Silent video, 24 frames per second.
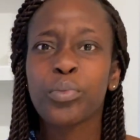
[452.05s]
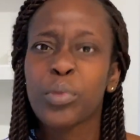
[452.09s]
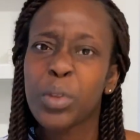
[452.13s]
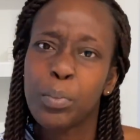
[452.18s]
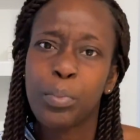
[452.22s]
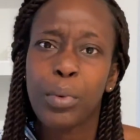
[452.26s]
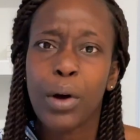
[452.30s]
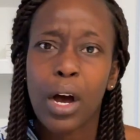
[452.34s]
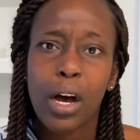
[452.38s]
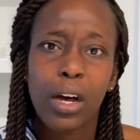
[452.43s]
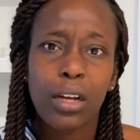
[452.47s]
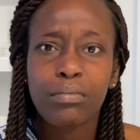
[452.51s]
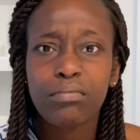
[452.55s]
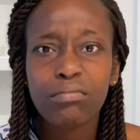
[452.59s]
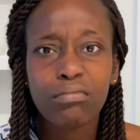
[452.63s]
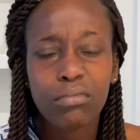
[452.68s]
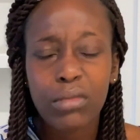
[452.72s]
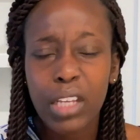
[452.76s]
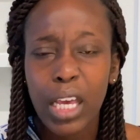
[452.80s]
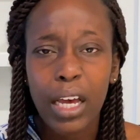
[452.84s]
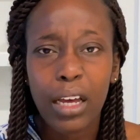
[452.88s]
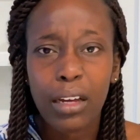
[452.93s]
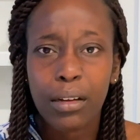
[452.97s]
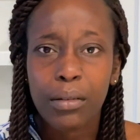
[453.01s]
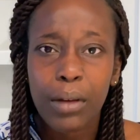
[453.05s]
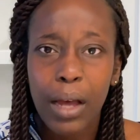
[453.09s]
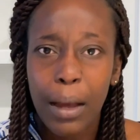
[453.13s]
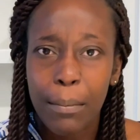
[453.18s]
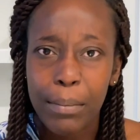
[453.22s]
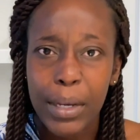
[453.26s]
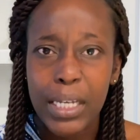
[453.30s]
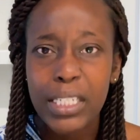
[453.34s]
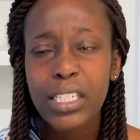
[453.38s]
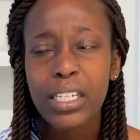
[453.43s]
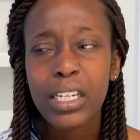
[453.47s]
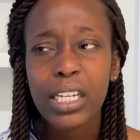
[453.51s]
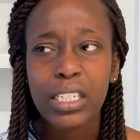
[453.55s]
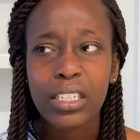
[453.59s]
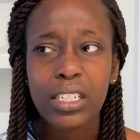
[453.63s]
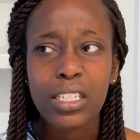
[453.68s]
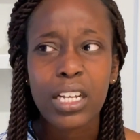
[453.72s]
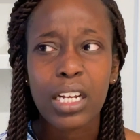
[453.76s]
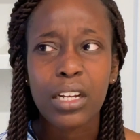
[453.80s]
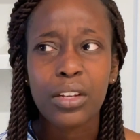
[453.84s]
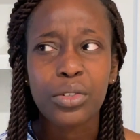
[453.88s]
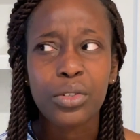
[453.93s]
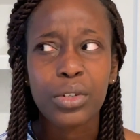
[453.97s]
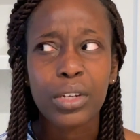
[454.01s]
But yeah, I'm basically just
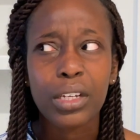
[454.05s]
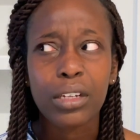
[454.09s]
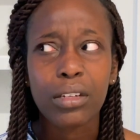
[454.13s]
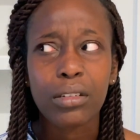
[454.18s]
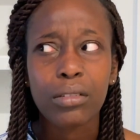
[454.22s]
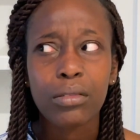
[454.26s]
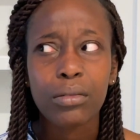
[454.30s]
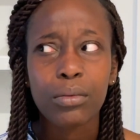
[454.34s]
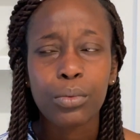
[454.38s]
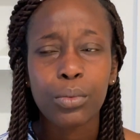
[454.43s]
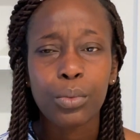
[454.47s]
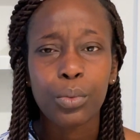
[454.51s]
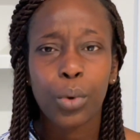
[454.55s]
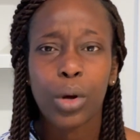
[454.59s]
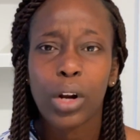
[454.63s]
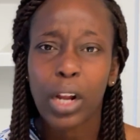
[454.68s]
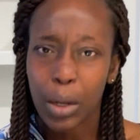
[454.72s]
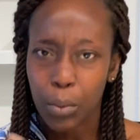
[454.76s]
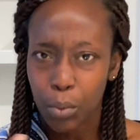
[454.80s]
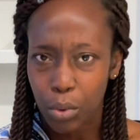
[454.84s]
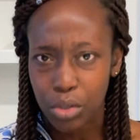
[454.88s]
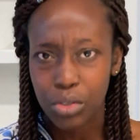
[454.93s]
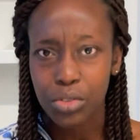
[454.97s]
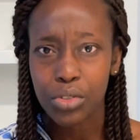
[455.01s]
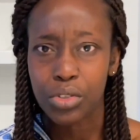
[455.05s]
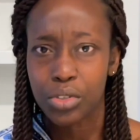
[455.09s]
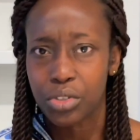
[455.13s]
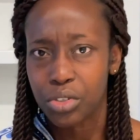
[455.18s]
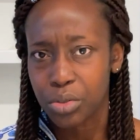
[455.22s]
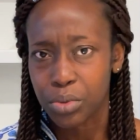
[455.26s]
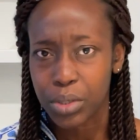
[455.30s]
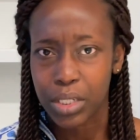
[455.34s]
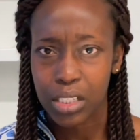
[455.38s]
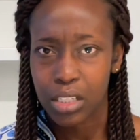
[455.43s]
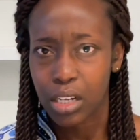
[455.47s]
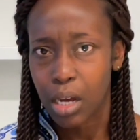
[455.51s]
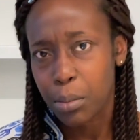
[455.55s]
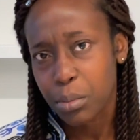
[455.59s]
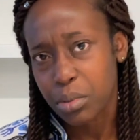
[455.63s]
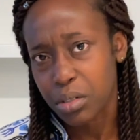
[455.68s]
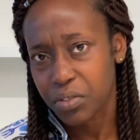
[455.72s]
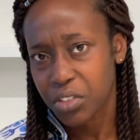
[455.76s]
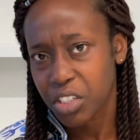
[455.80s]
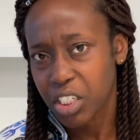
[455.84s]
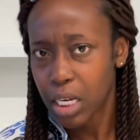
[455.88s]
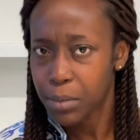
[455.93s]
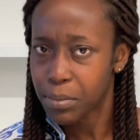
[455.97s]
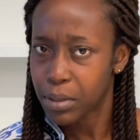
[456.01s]
kind of doing what I want to do in terms of
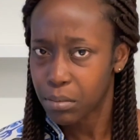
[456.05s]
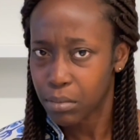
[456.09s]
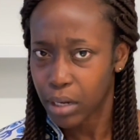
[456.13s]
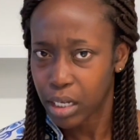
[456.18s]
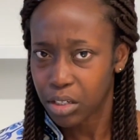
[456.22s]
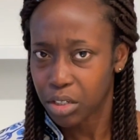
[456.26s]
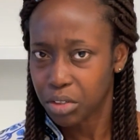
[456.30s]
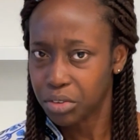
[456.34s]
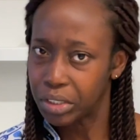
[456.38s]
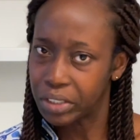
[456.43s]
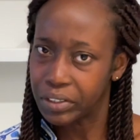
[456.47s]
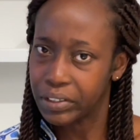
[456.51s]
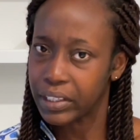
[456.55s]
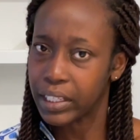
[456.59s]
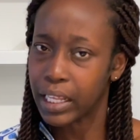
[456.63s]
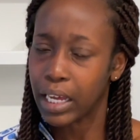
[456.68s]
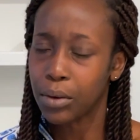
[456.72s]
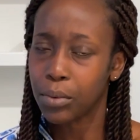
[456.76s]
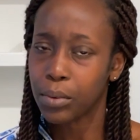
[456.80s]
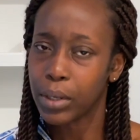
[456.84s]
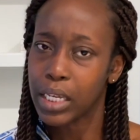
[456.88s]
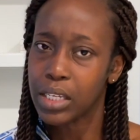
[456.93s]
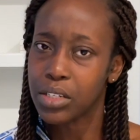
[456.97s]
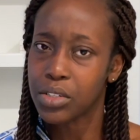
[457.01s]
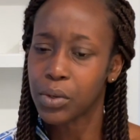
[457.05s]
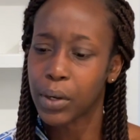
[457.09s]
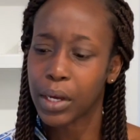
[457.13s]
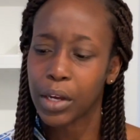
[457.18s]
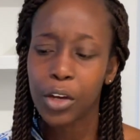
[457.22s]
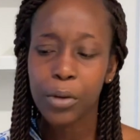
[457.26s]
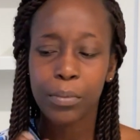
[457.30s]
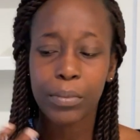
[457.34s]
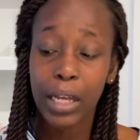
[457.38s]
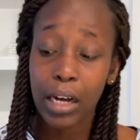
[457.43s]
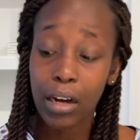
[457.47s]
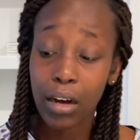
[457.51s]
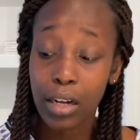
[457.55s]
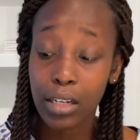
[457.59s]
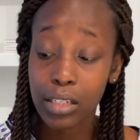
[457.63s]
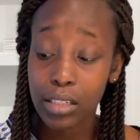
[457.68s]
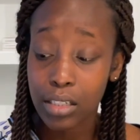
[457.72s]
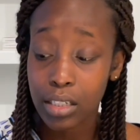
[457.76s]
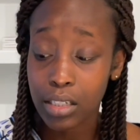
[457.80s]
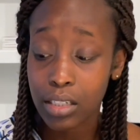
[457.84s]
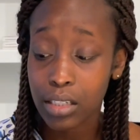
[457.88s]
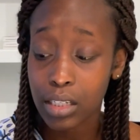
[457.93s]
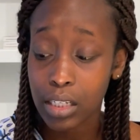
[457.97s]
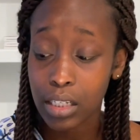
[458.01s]
shaping my career in that way. So I hope that
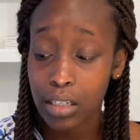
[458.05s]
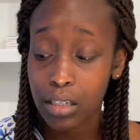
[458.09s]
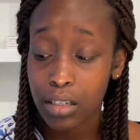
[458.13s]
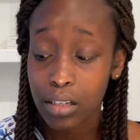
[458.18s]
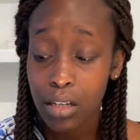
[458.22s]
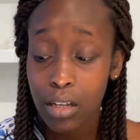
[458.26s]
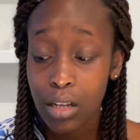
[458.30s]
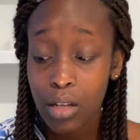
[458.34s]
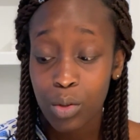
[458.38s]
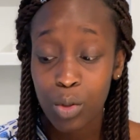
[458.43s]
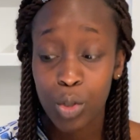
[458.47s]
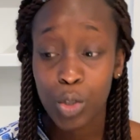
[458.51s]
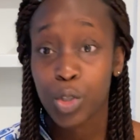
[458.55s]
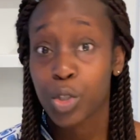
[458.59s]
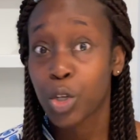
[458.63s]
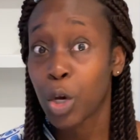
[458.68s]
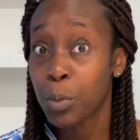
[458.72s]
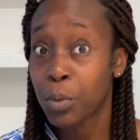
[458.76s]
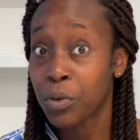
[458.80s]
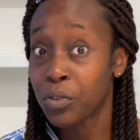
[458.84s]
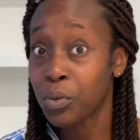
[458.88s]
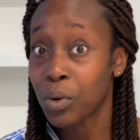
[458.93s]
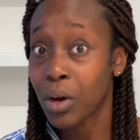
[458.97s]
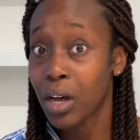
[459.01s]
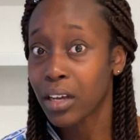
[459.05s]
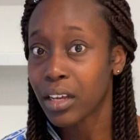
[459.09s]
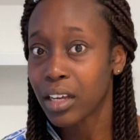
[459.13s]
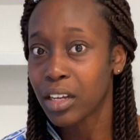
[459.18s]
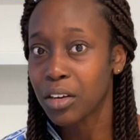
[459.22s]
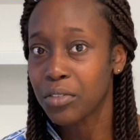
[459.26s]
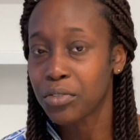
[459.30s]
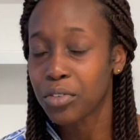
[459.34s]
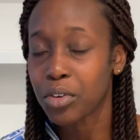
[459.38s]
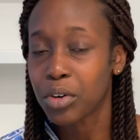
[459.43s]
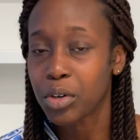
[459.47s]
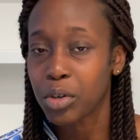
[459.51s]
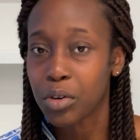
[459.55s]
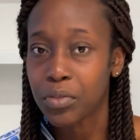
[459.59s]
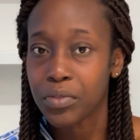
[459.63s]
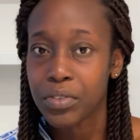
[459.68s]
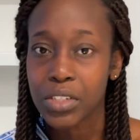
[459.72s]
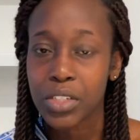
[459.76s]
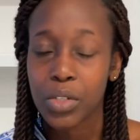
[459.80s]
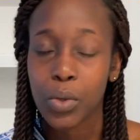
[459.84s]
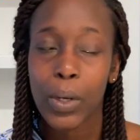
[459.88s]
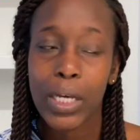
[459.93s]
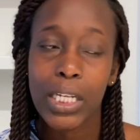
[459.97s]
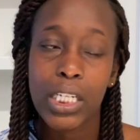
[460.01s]
answers the scope of work in a foreign office
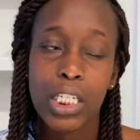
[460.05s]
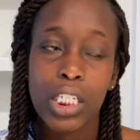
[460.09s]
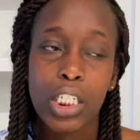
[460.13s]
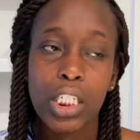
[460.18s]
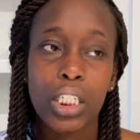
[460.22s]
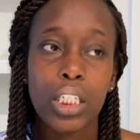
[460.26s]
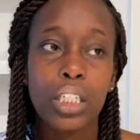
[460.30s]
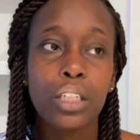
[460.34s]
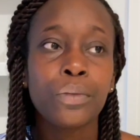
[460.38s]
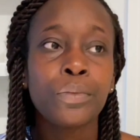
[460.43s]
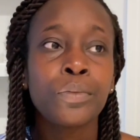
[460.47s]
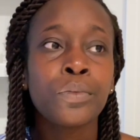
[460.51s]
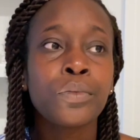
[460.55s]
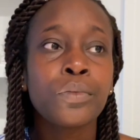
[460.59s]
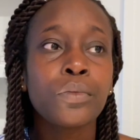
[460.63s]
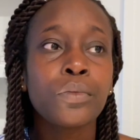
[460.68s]
question.